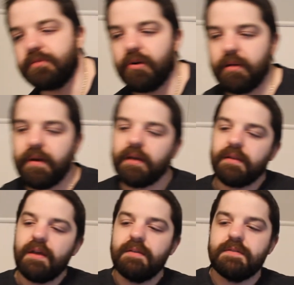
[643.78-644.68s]
She brought it back.
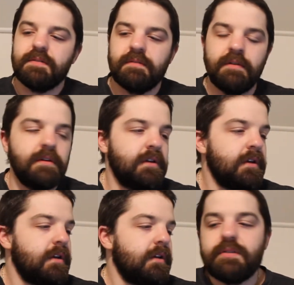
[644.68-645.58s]
Thanks.
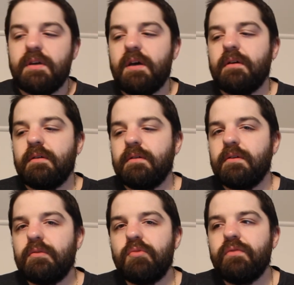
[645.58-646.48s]
So yeah,
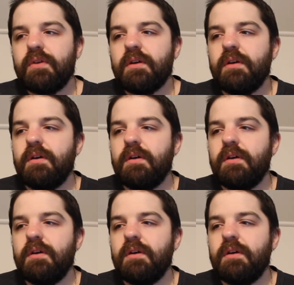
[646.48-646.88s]
good movie.